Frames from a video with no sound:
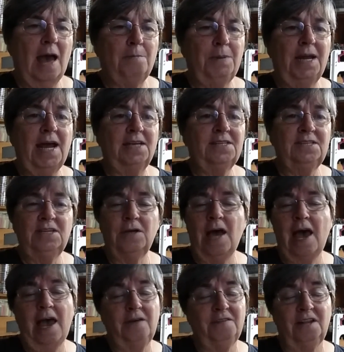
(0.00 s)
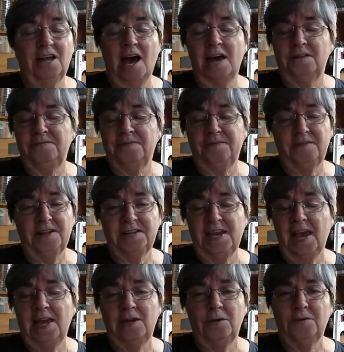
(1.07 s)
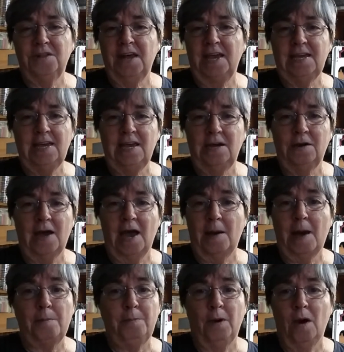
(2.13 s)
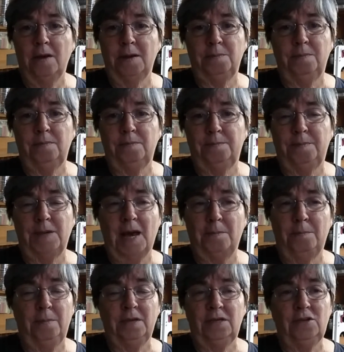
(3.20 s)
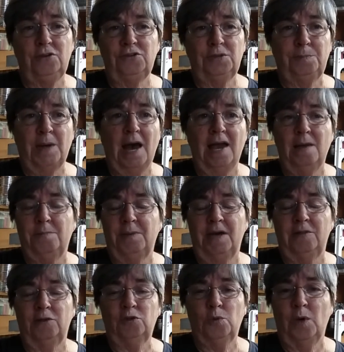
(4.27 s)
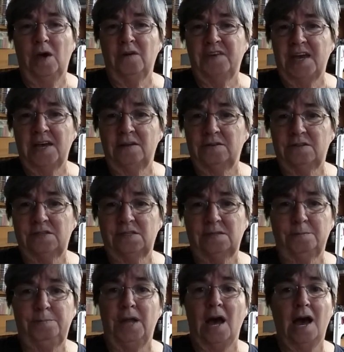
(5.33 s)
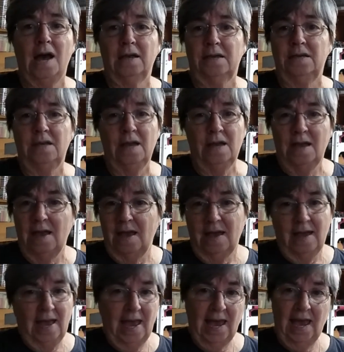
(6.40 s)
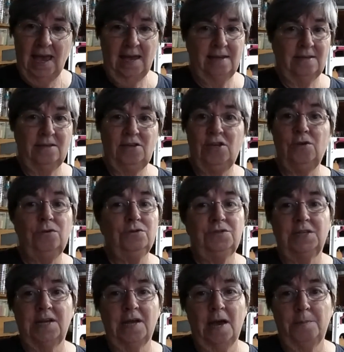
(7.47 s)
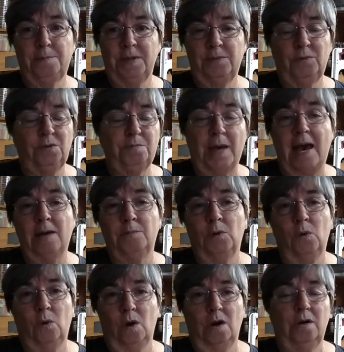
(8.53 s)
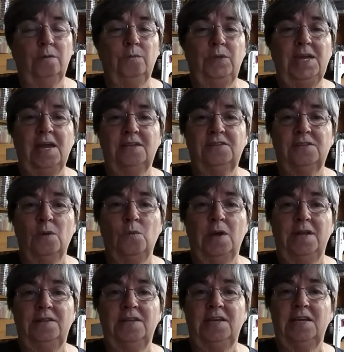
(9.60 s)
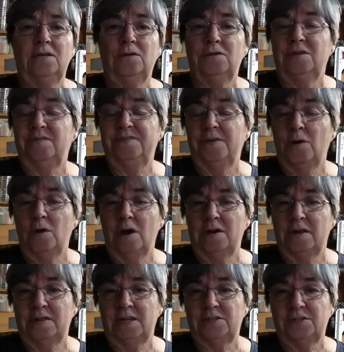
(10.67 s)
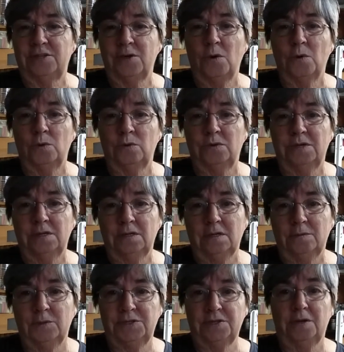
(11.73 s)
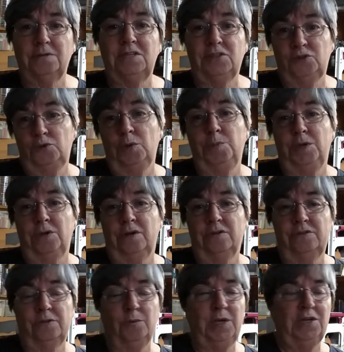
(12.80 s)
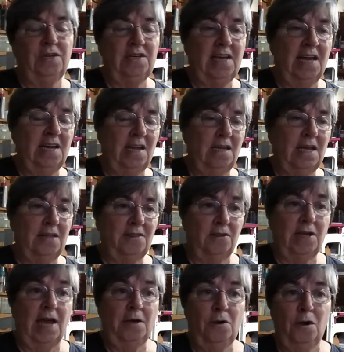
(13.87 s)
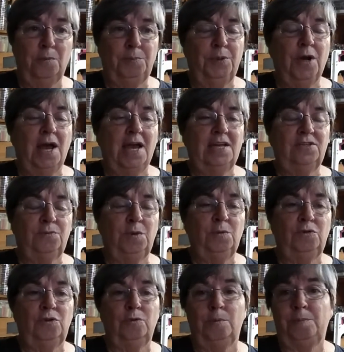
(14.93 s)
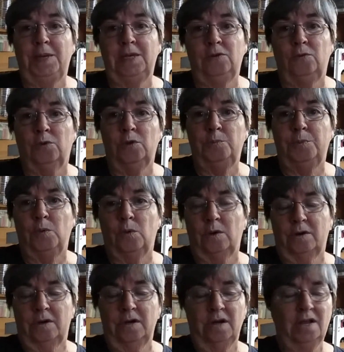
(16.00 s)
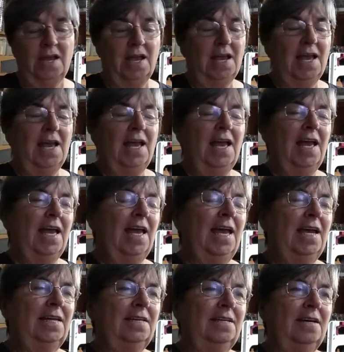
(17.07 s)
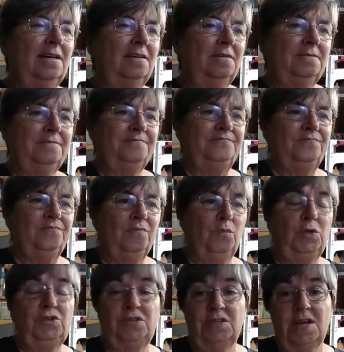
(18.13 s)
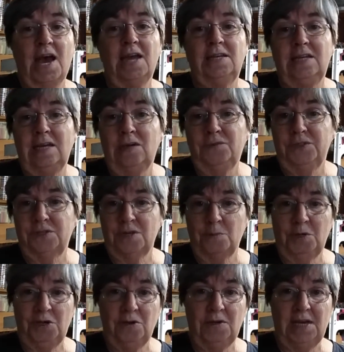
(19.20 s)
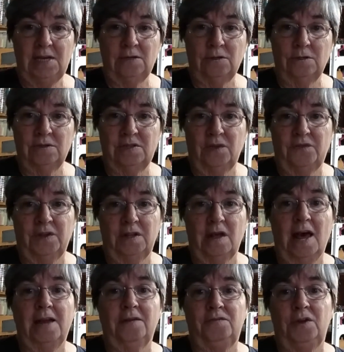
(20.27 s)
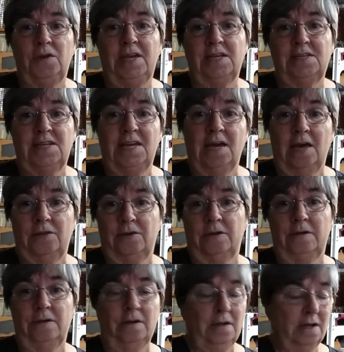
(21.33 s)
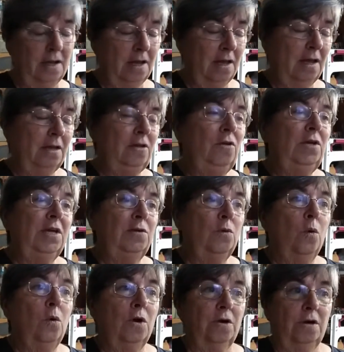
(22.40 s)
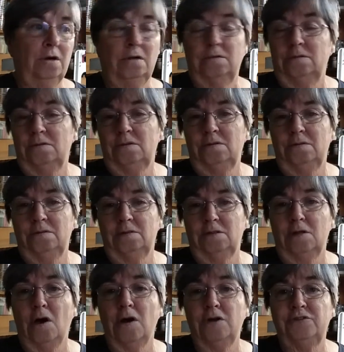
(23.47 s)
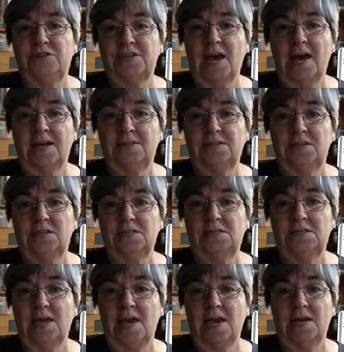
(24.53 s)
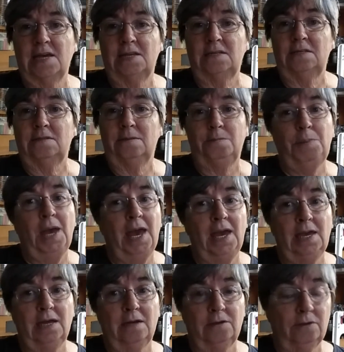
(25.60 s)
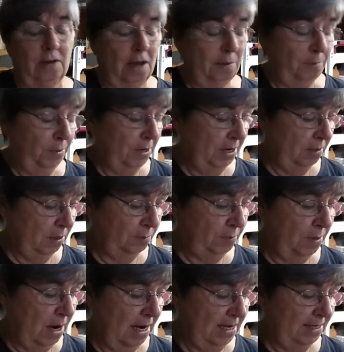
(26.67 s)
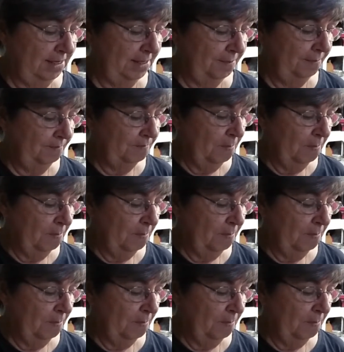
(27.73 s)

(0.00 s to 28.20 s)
but I still, I have a lot of Kato clay here. I, I bought it, I used to buy it by the 12 ounce block and used it up and would buy more. We had someone in the guild in Florida that sold, was a distributor, so we could get it at, at her price. We would do a big group order. And, uh, which is an idea for some of you guilds. If a lot of you get together, you can order large sizes and pay a, a pretty good price.